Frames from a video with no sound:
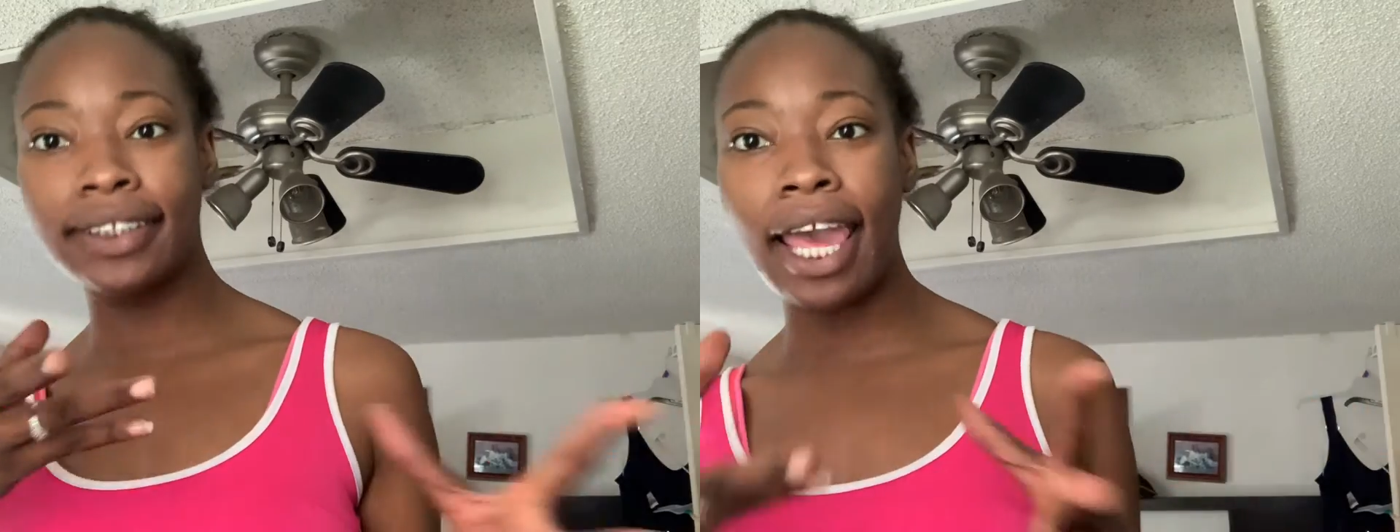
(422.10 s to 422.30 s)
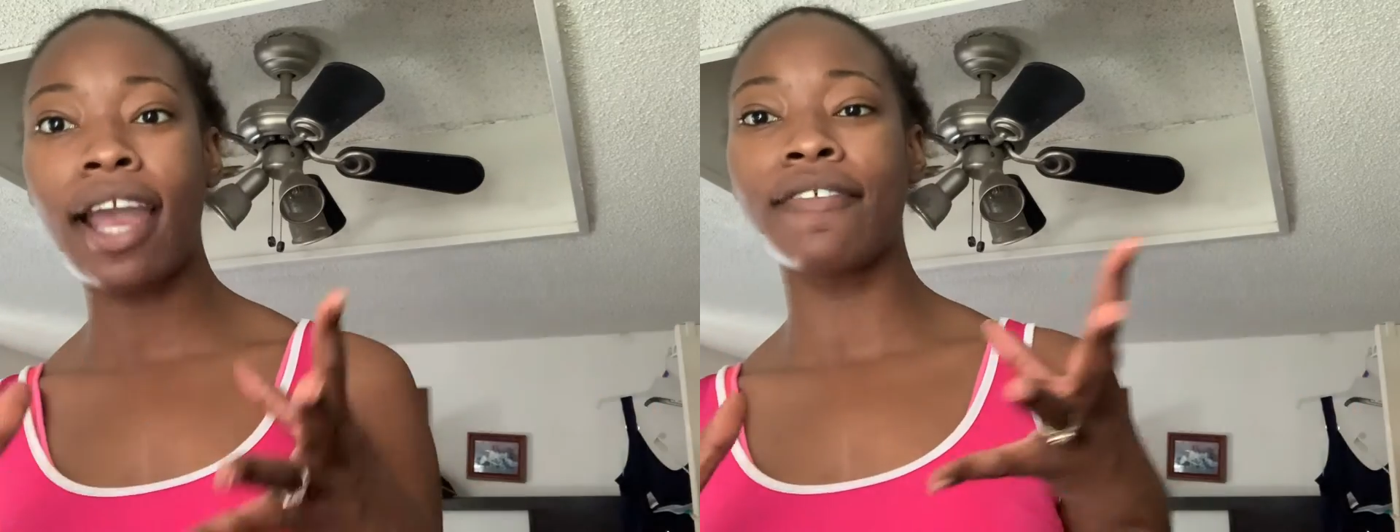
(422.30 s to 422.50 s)

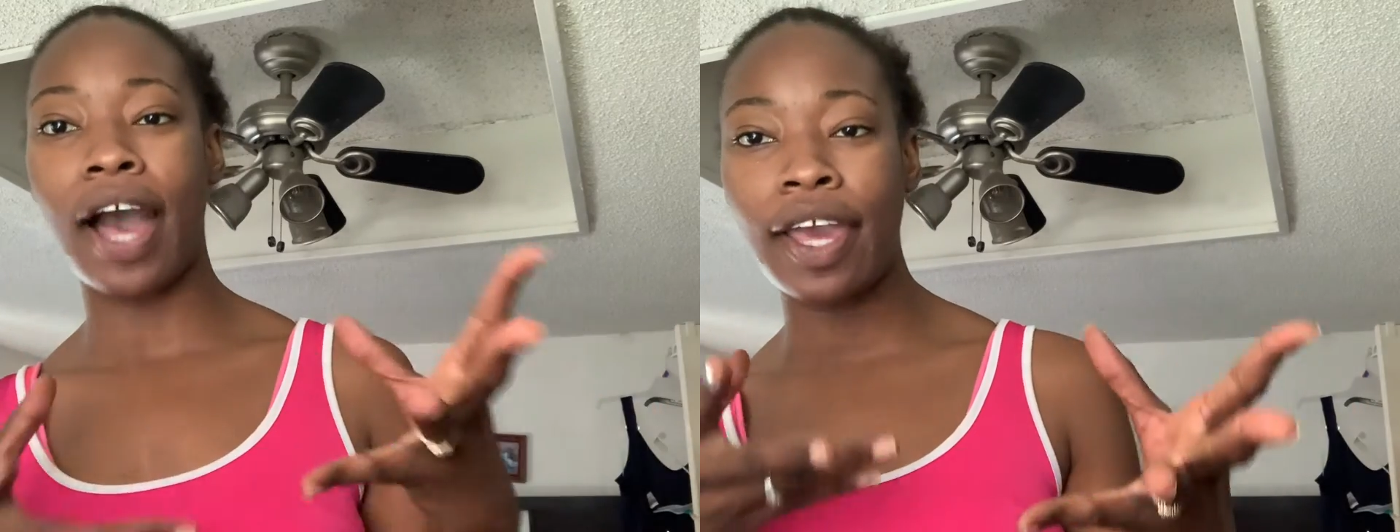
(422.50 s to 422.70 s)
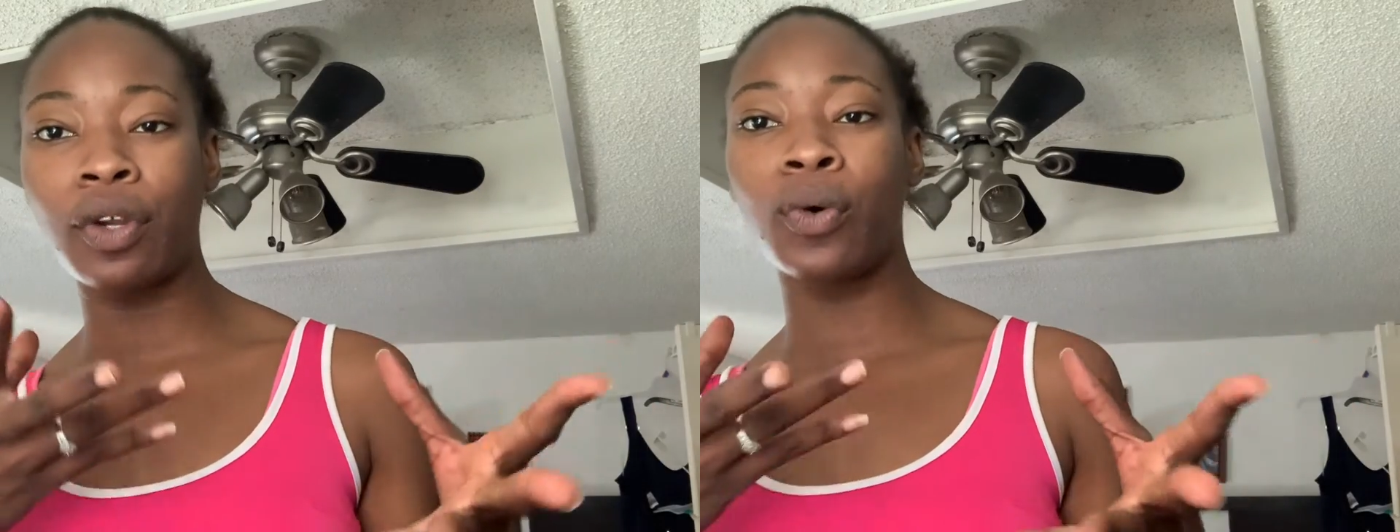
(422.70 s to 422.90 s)
take
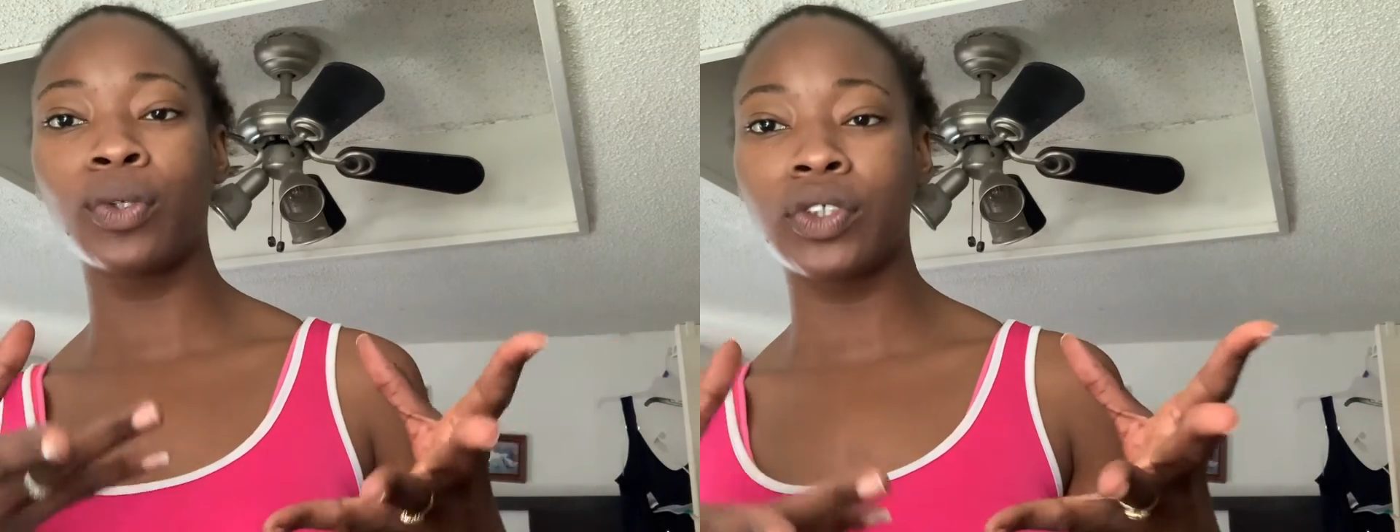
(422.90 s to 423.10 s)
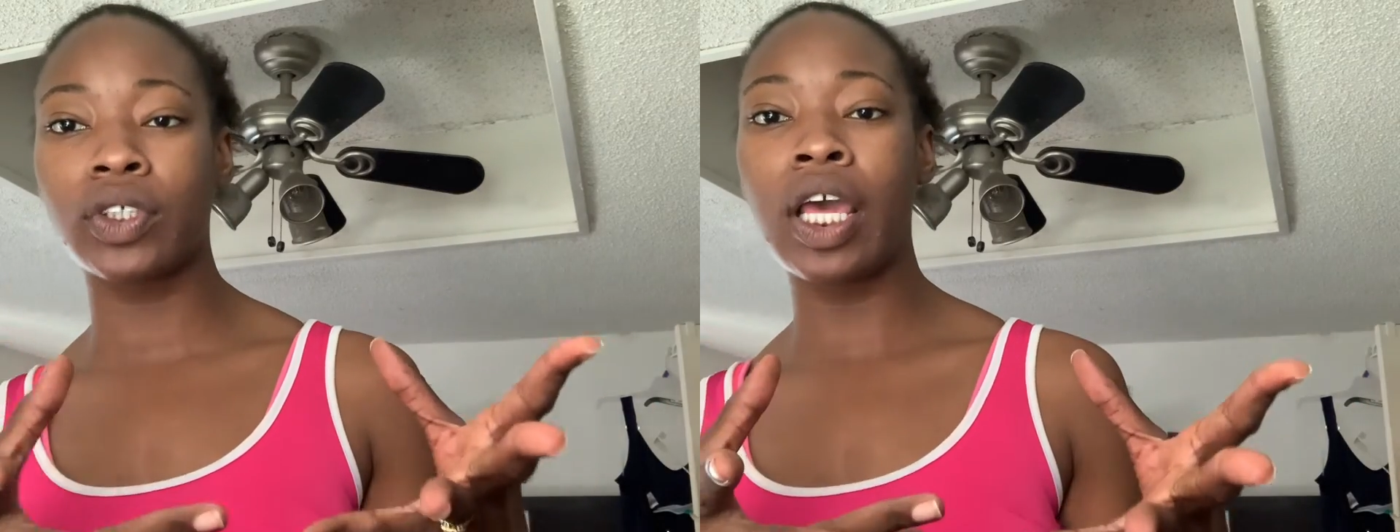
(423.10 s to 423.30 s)

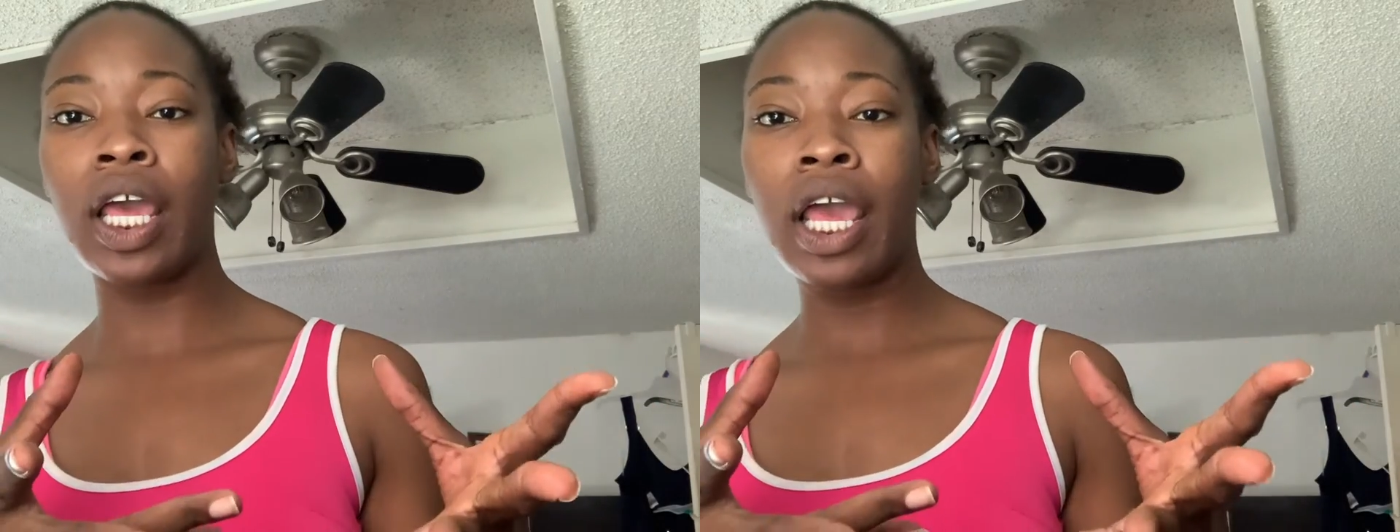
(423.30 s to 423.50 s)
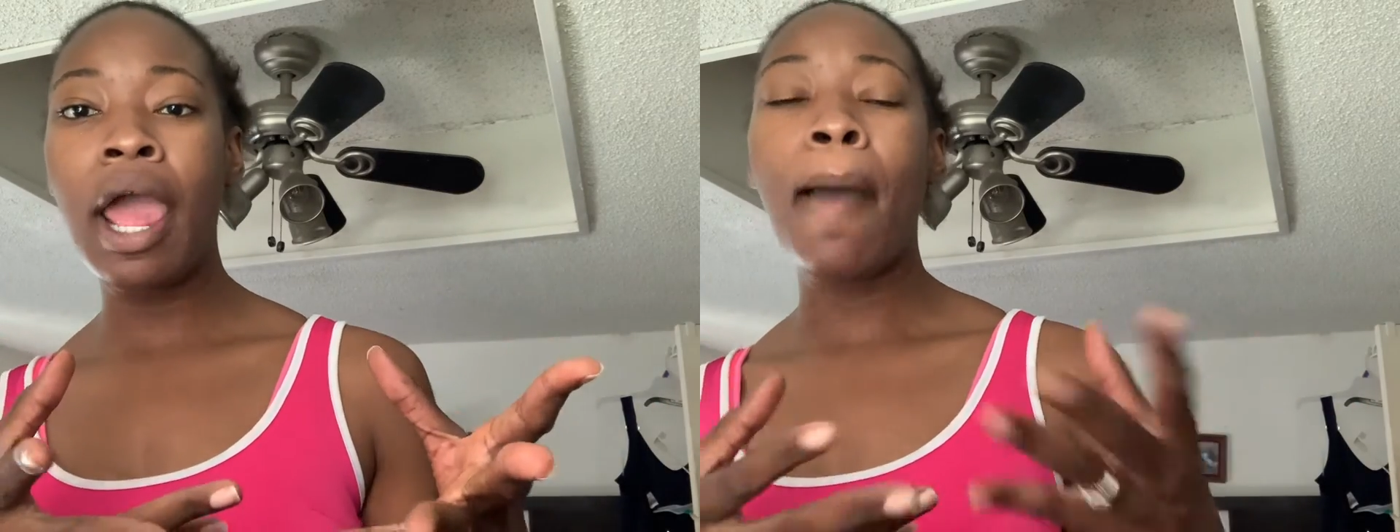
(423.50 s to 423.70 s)
vitals.
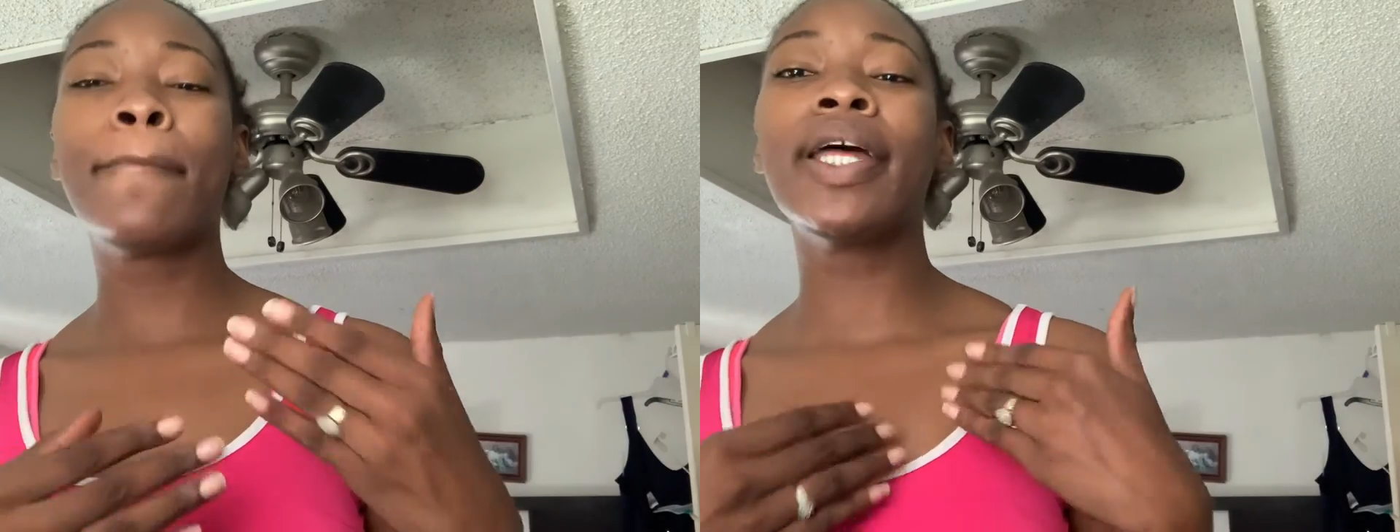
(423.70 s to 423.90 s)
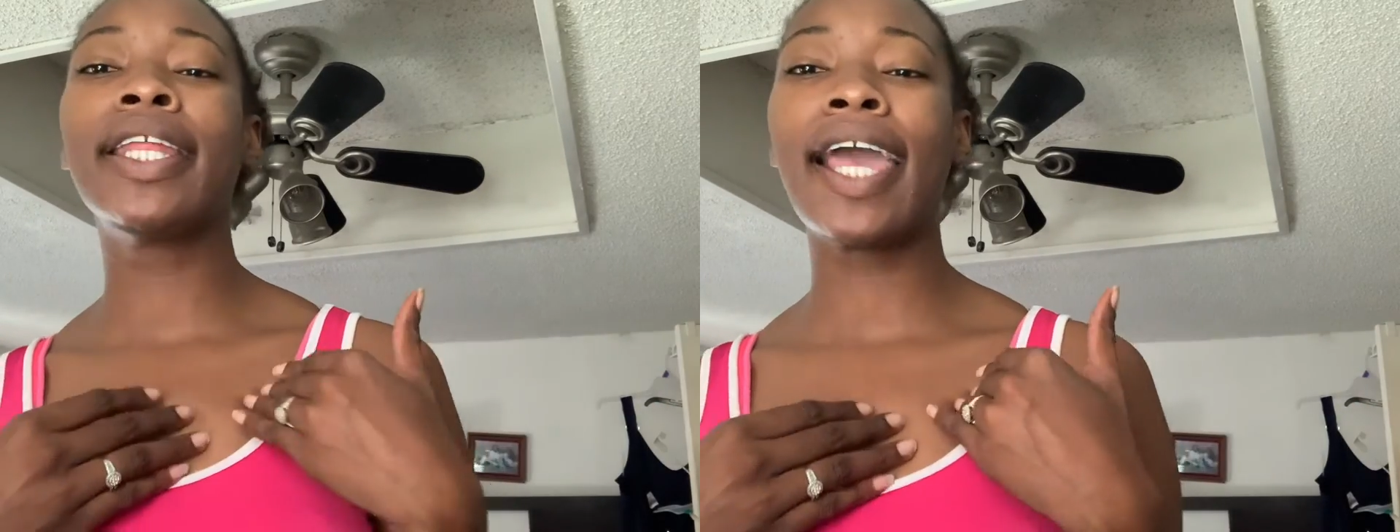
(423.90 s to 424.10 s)

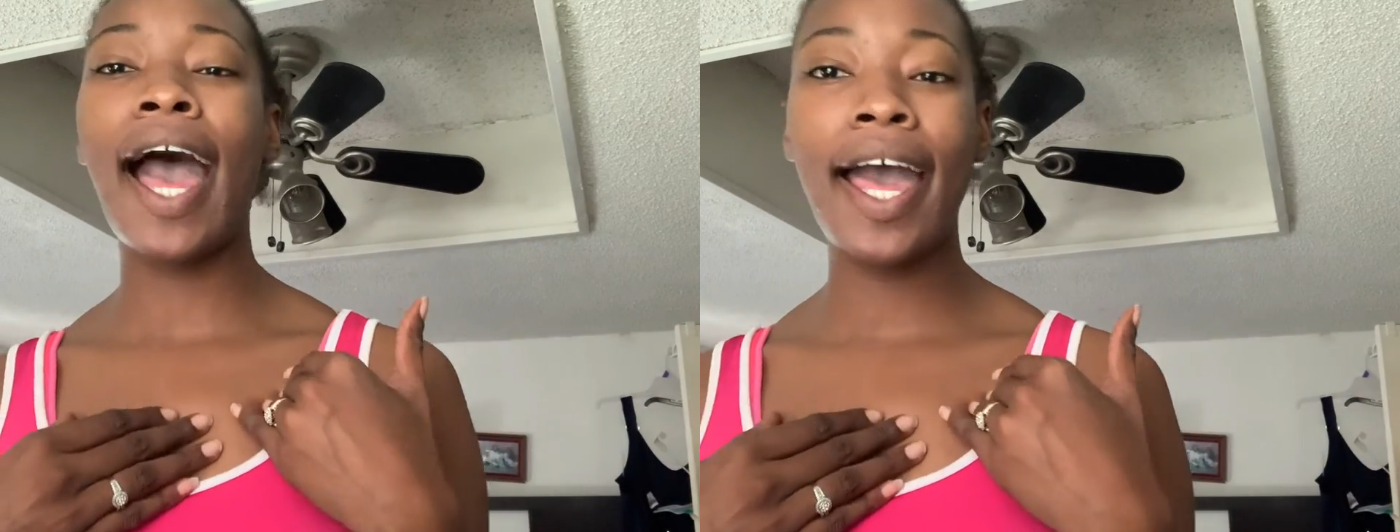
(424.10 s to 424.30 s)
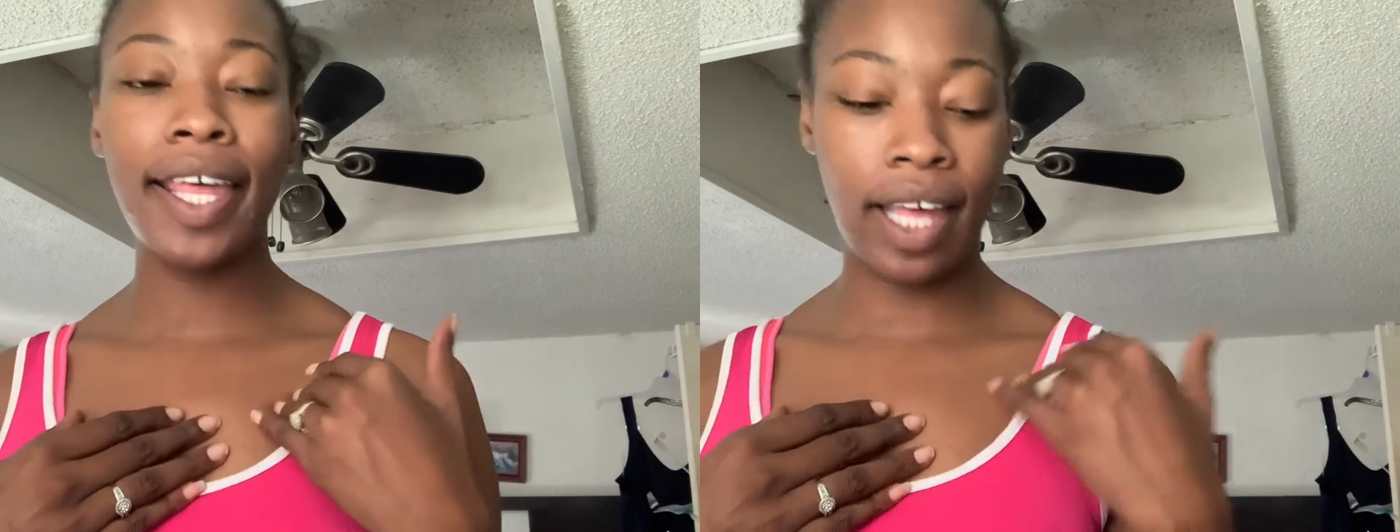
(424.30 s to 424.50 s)
But the guy,